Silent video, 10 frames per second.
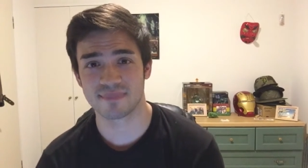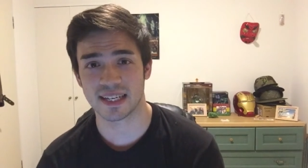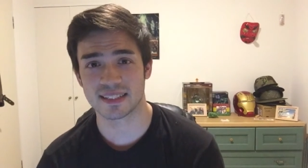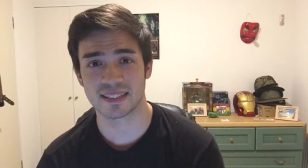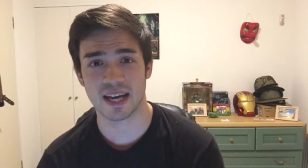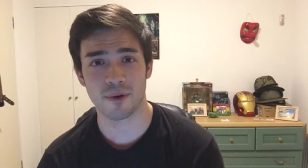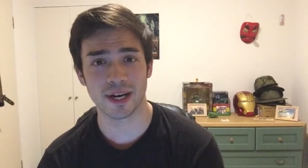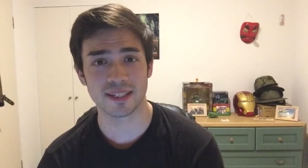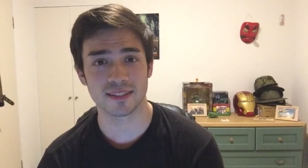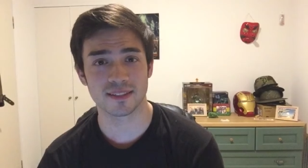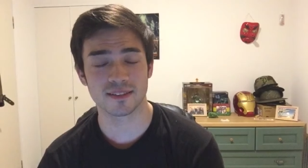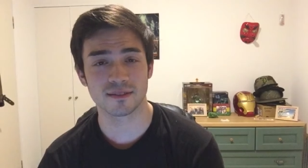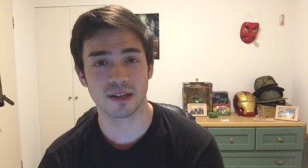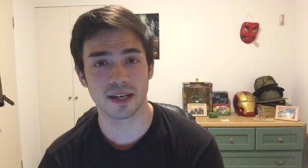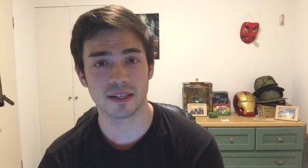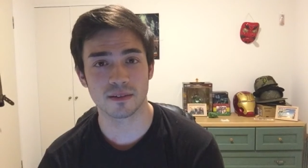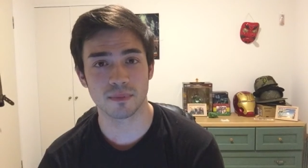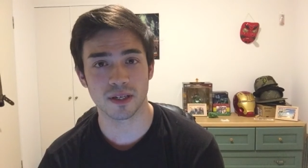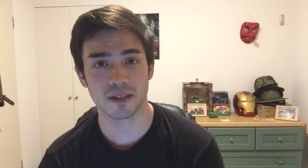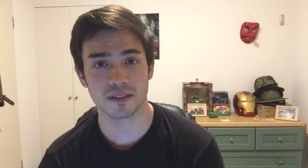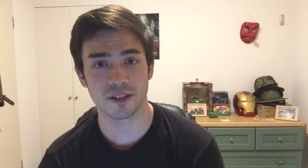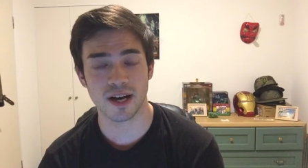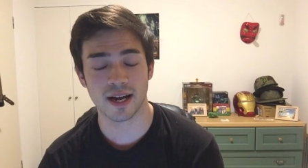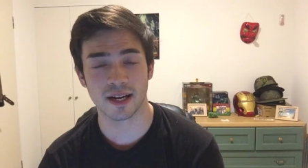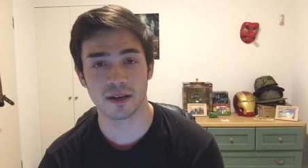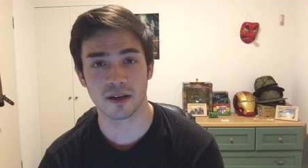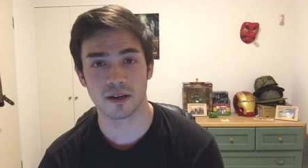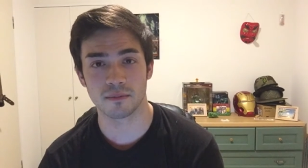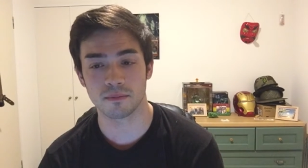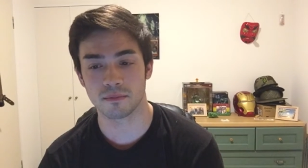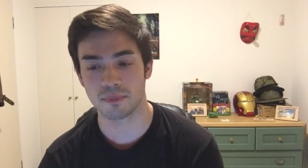that's how it is right because you're not gonna